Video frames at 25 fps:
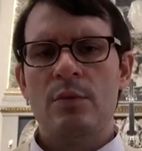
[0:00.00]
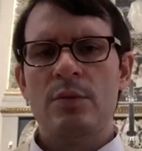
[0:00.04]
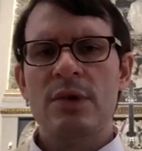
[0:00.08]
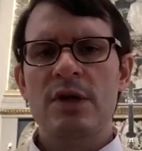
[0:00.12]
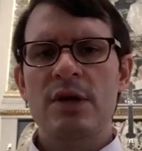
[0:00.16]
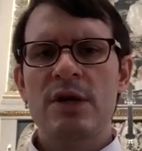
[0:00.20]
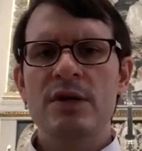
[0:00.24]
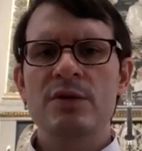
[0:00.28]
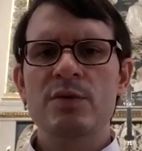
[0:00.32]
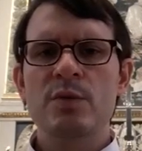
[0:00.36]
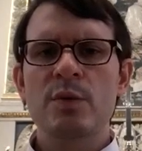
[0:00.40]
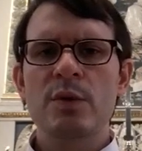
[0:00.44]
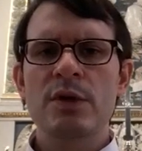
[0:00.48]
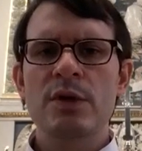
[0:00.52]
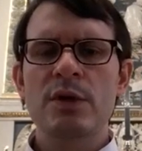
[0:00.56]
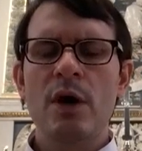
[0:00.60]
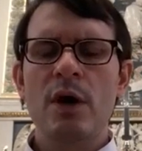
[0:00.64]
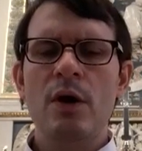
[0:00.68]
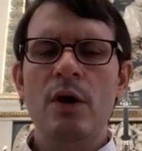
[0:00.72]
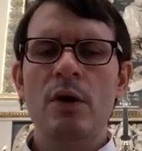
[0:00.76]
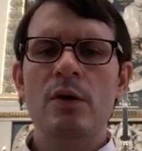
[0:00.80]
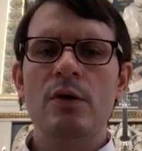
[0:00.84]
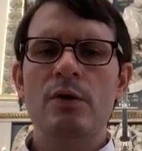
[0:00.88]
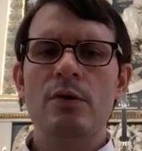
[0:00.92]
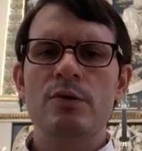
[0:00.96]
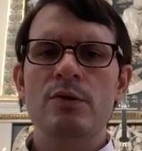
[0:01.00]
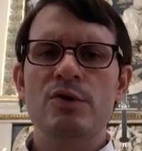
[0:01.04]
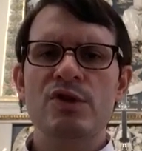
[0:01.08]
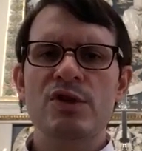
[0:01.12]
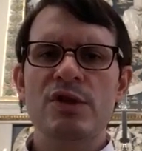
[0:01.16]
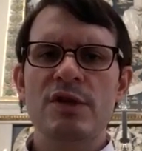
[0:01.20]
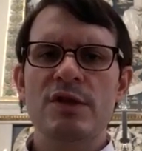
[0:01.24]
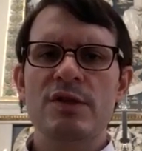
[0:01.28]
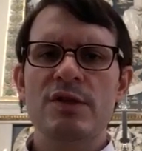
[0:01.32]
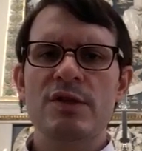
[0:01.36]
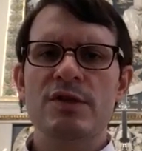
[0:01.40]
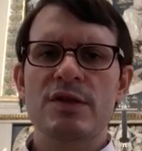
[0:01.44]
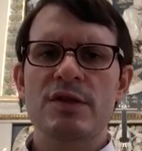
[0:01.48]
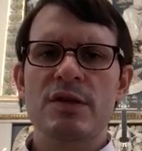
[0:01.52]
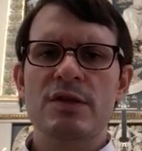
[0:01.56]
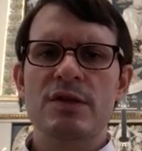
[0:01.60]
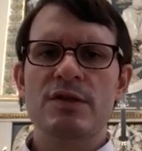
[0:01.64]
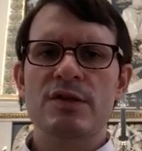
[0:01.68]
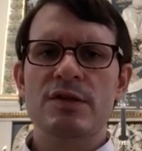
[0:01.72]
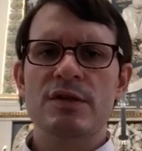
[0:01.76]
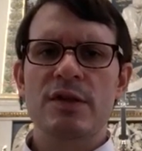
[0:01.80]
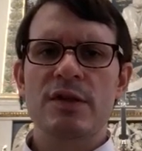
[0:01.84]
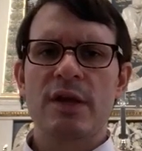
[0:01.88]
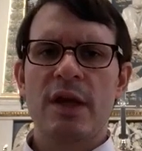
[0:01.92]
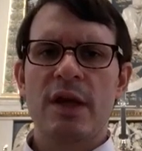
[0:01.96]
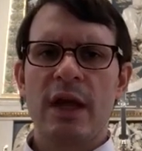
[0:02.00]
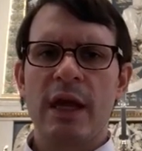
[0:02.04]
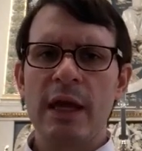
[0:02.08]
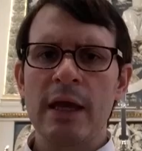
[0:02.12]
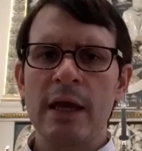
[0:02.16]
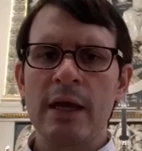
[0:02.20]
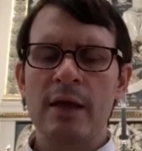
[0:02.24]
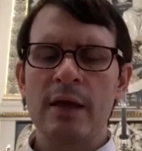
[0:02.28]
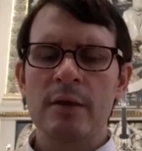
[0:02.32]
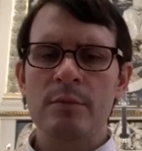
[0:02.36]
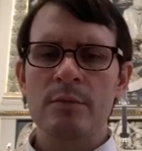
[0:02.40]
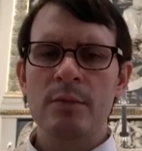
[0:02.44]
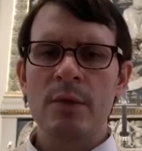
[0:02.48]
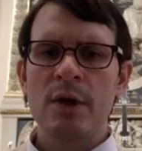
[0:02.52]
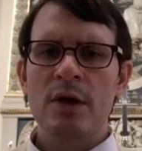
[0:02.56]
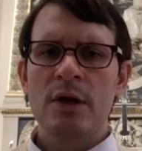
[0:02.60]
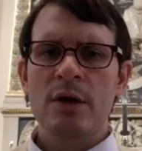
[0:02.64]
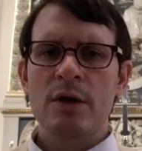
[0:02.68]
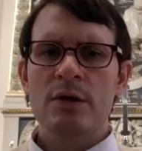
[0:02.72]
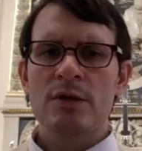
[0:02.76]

Because we know Jesus came